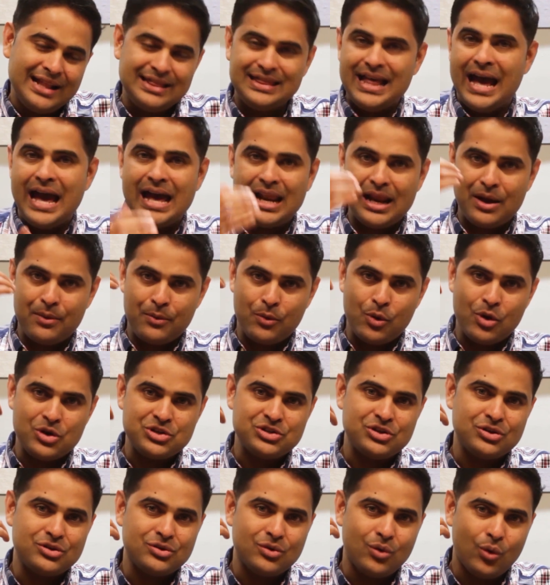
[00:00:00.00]
And there I
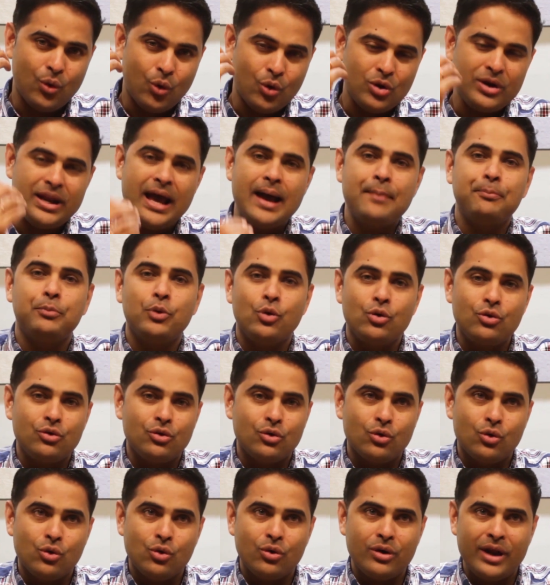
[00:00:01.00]
was on Old
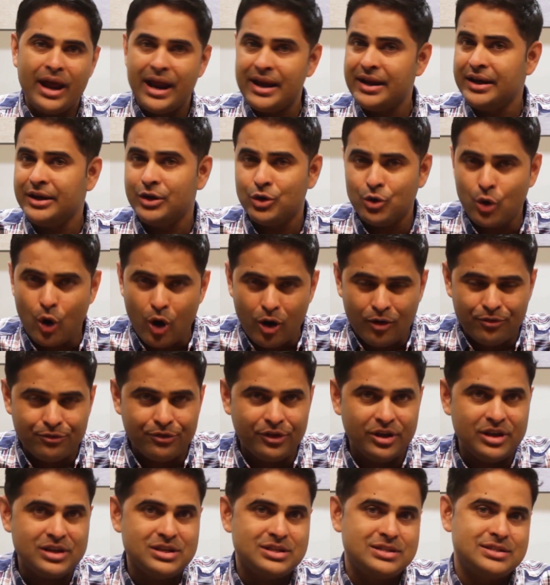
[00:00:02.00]
Airport Road heading to
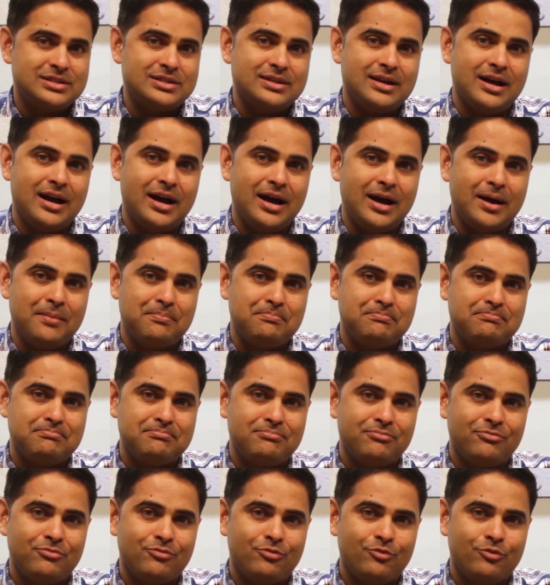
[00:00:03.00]
office
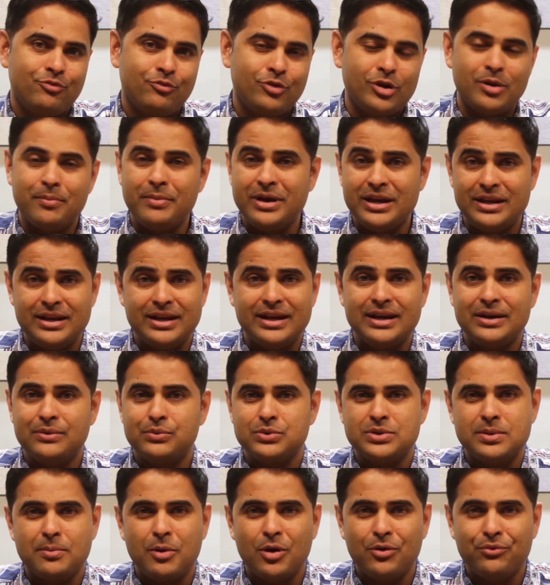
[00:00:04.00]
for a meeting.
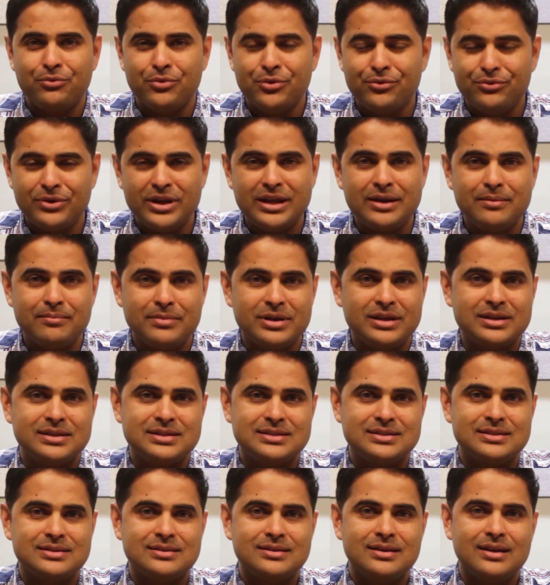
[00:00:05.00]
It was about 15
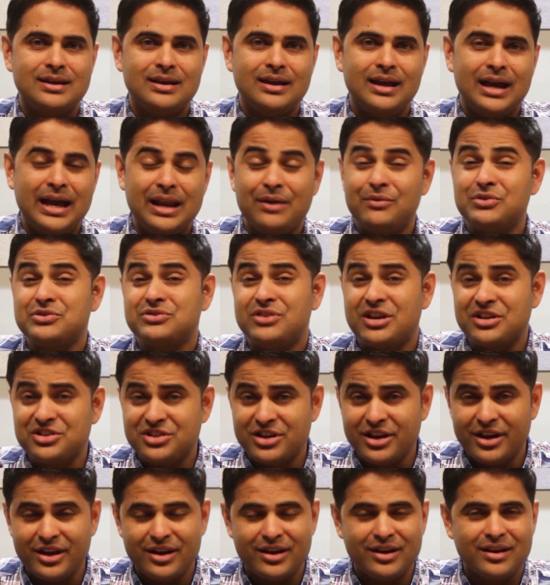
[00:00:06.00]
minutes and I was
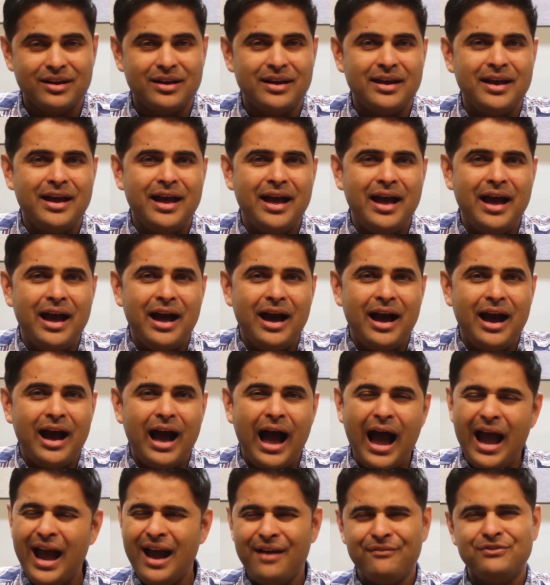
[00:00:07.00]
rushing in.
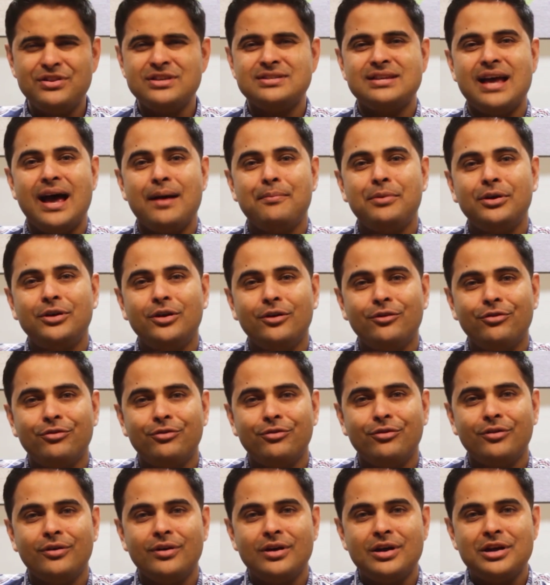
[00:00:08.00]
I have this habit
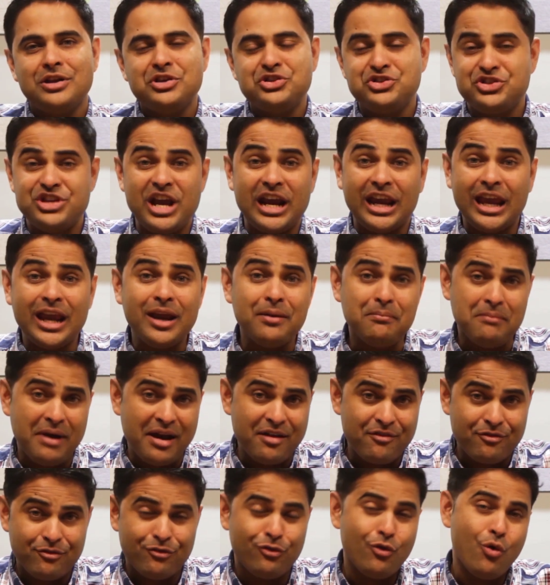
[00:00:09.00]
of checking
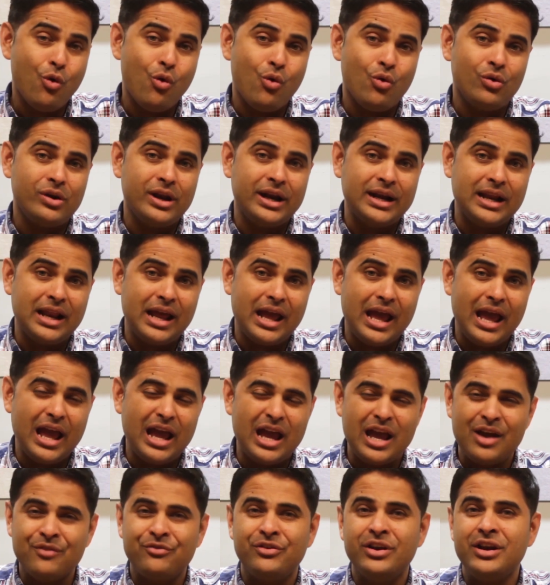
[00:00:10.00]
my phone at
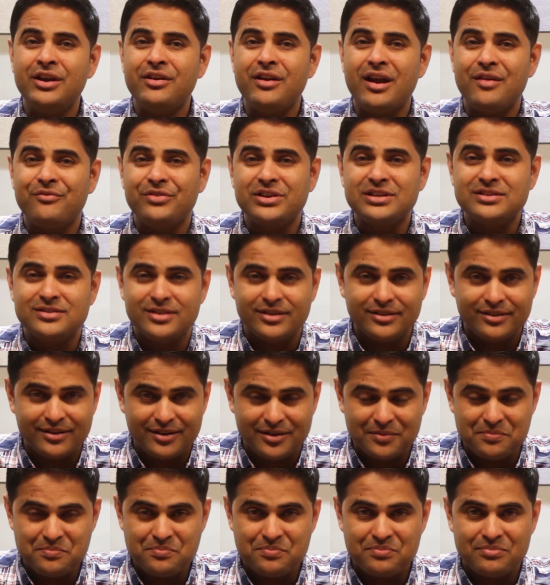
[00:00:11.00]
every traffic
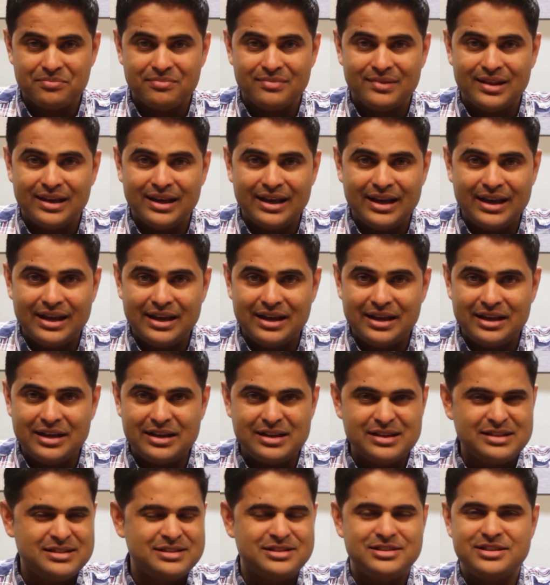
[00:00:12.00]

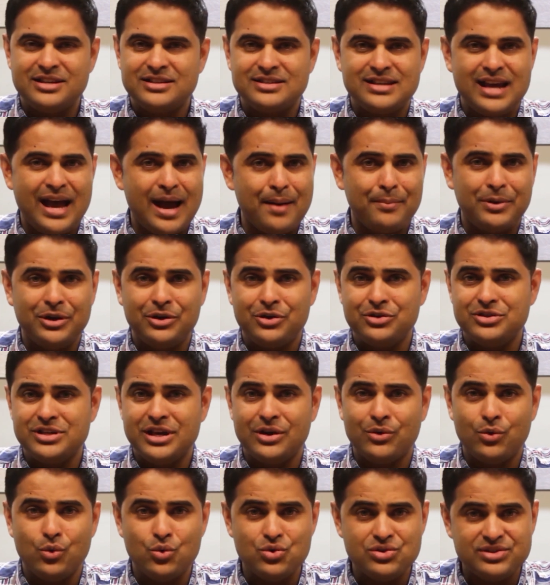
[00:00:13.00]
signal. It's just a habit to
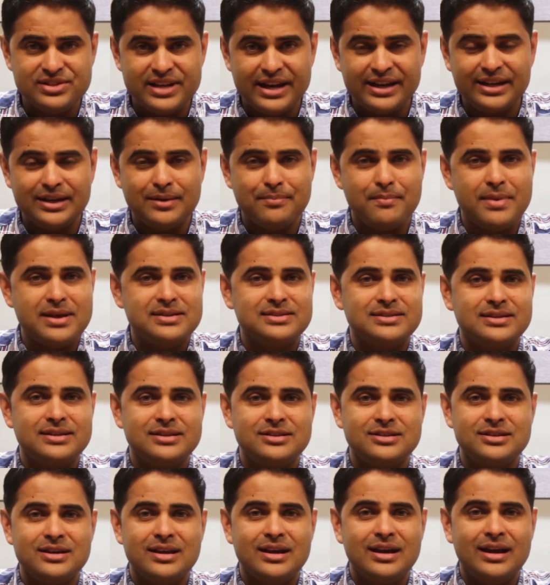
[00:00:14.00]
check who sent a
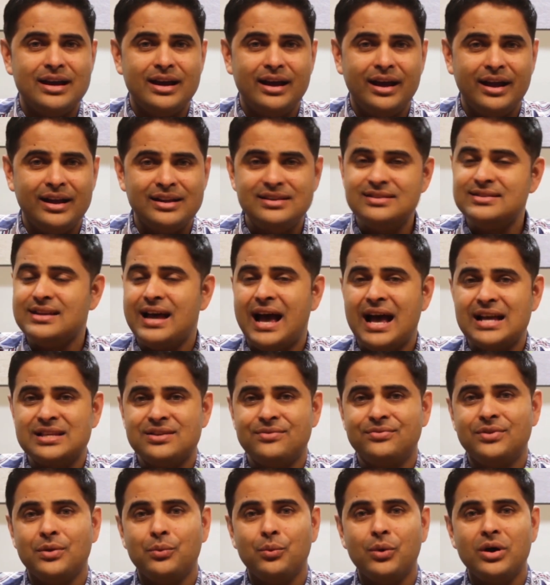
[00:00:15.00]
message. It's
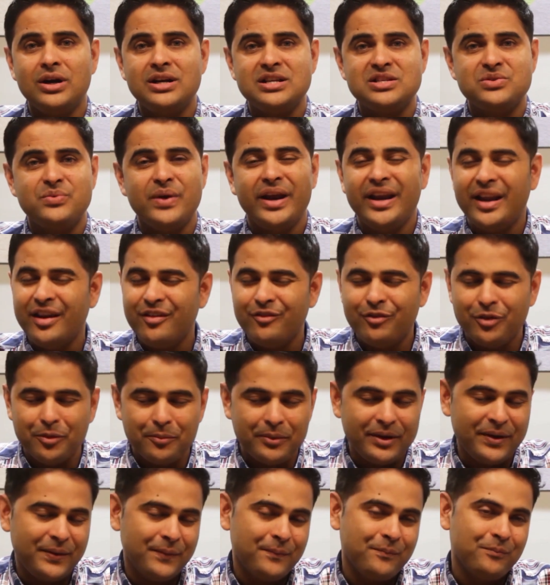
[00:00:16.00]
as if the world is waiting
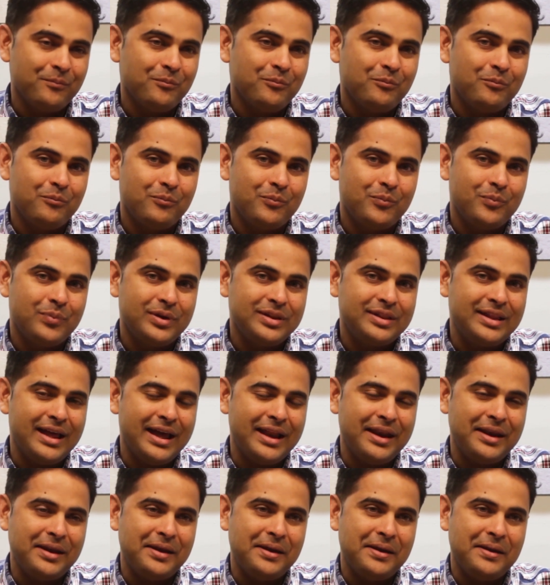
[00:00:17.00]
for me. But
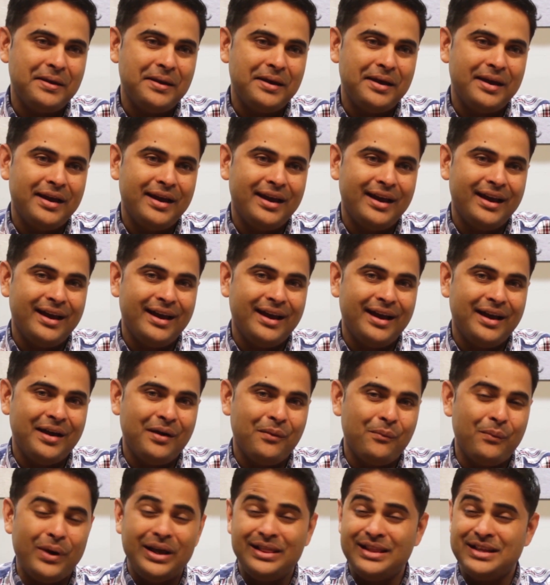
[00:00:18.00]
then,
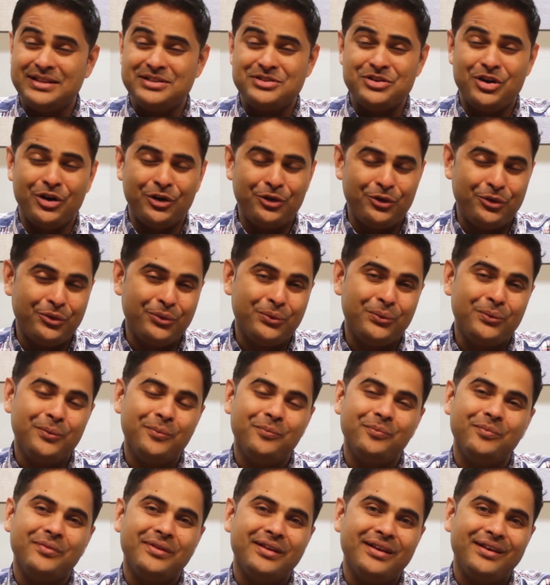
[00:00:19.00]
while that's not true,
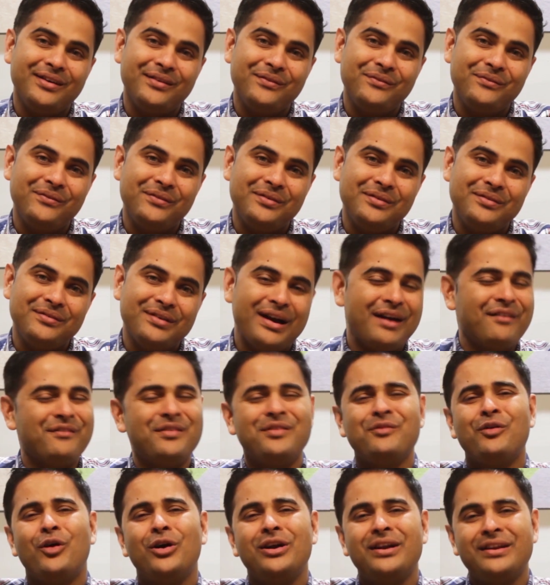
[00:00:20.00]

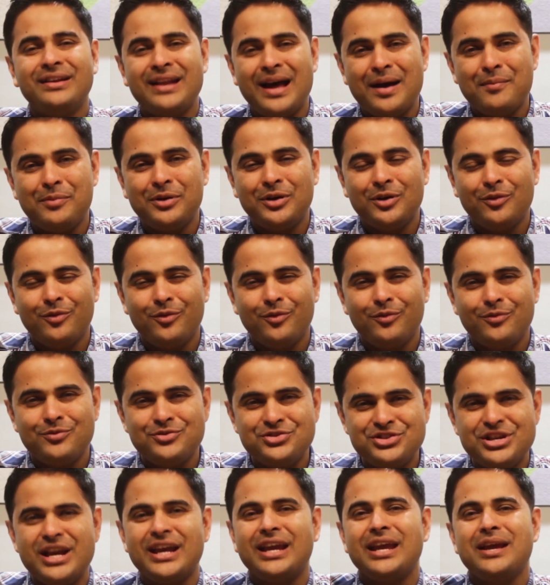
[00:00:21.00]
I've evolved an habit
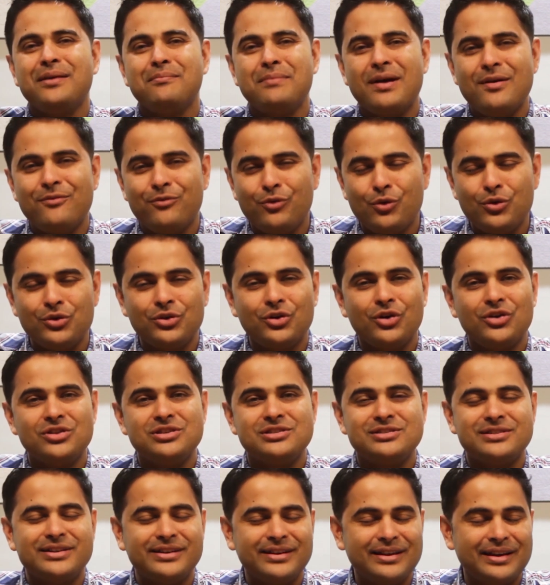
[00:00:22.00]
of checking my phone
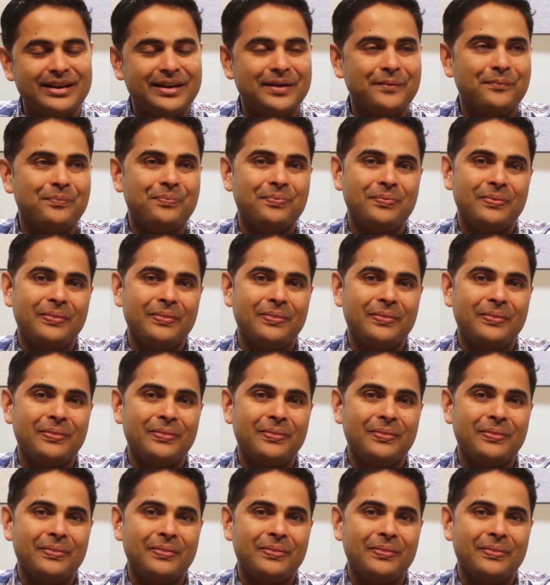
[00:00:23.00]
constantly.